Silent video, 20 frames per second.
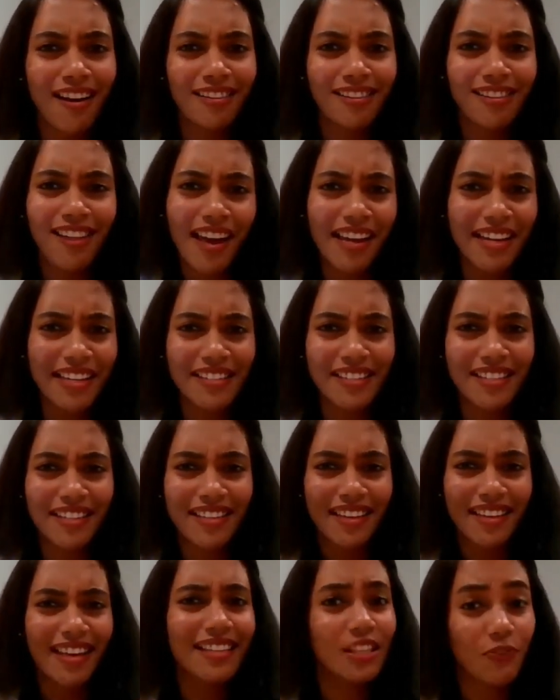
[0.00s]
Light
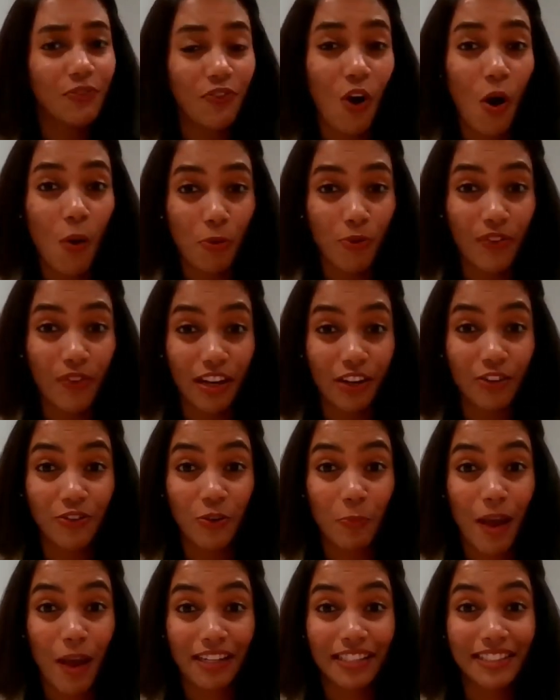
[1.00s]
is a form of
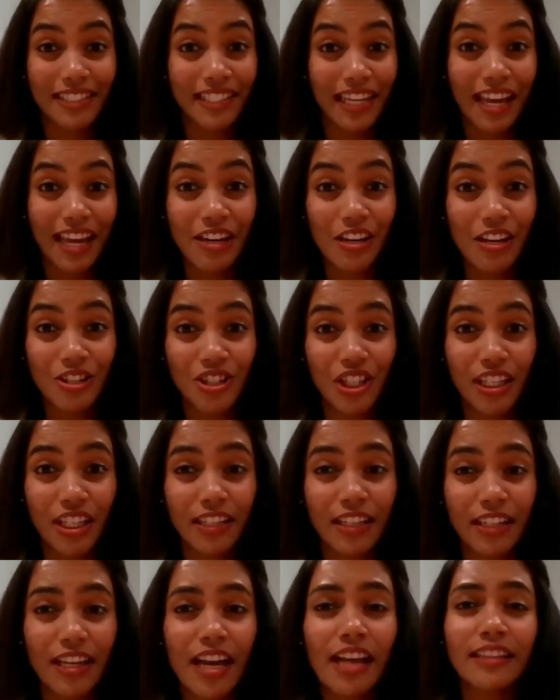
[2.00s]
electromagnetic
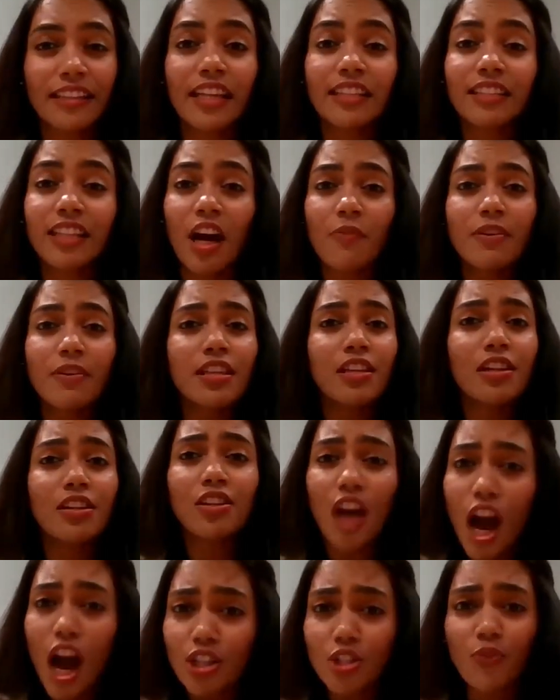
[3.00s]
energy that covers a
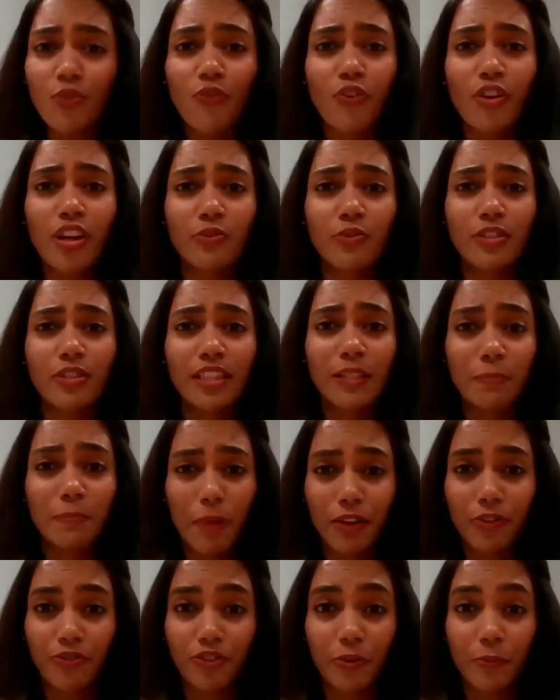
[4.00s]
large frequency
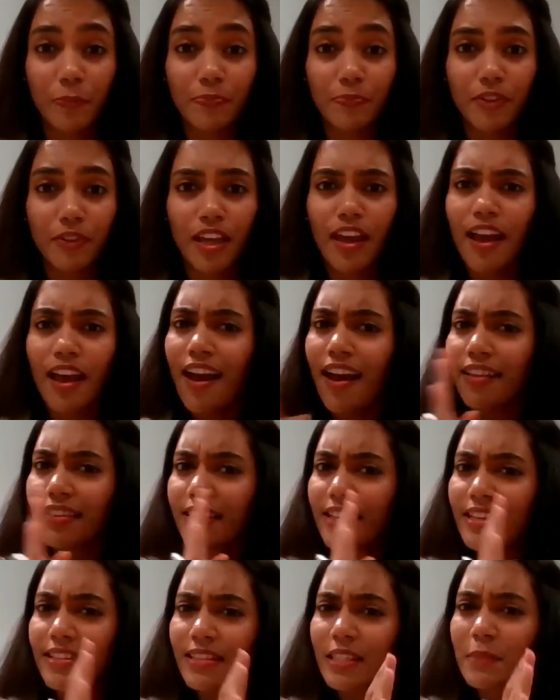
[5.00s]
spectrum,
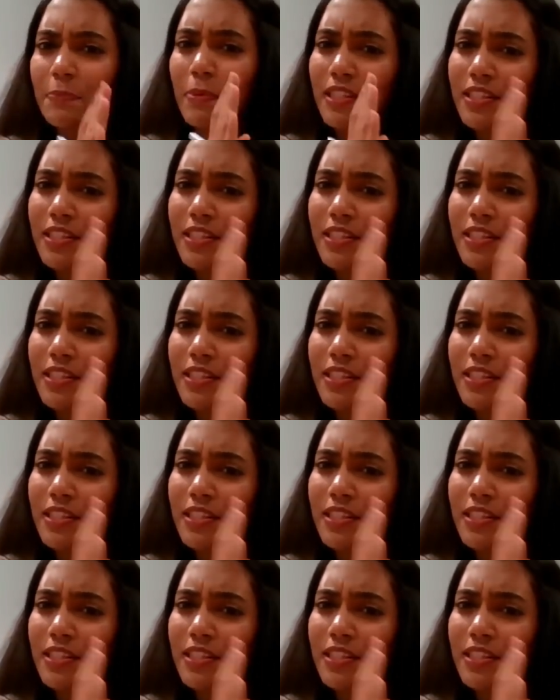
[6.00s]
and there's this